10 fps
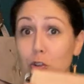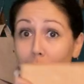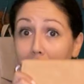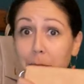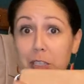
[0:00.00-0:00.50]
you
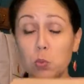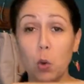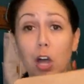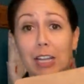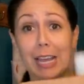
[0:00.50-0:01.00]
grab this
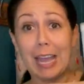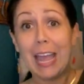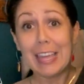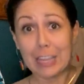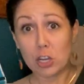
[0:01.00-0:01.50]
wallet,
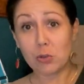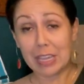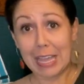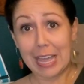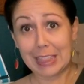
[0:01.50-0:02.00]
then you
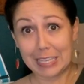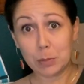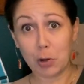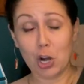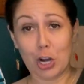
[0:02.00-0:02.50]
can get
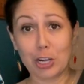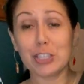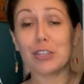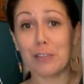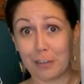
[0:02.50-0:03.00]
this
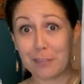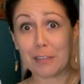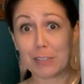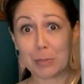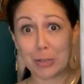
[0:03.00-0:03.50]
purse for
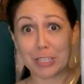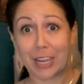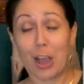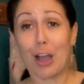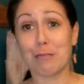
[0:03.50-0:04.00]

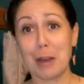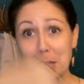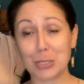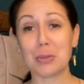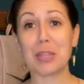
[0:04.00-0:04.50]
50% off,
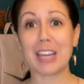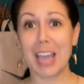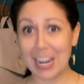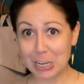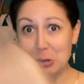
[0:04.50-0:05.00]
right? So then it
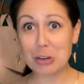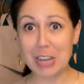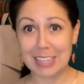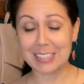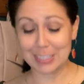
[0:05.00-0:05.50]
kind of
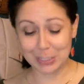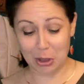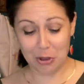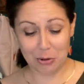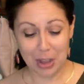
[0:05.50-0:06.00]
creates this
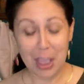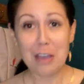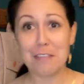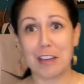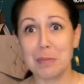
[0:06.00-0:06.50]
own
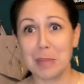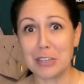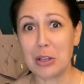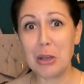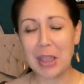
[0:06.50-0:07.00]
fun
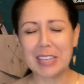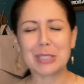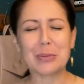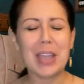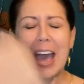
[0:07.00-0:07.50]
bundle. Okay,
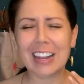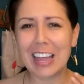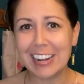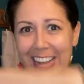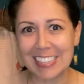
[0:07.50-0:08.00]
so we had a
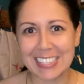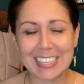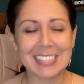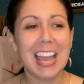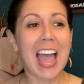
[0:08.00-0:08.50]
lot of
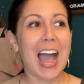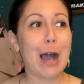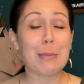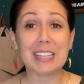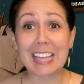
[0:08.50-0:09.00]
guesses.
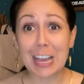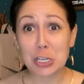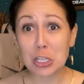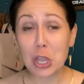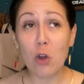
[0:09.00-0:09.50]
Um, it's
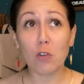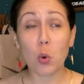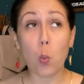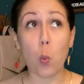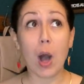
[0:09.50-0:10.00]
actually
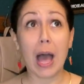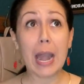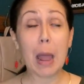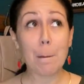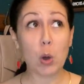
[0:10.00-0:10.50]
over
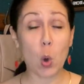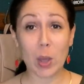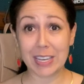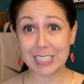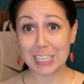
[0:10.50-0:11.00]

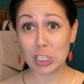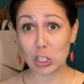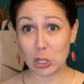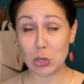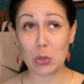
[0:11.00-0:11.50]

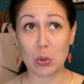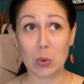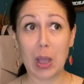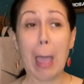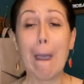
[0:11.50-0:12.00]

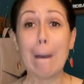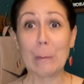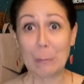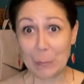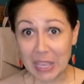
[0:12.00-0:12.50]
1.2
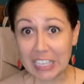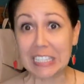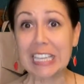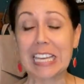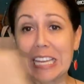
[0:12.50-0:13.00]

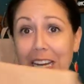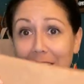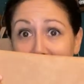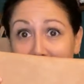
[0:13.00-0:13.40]
million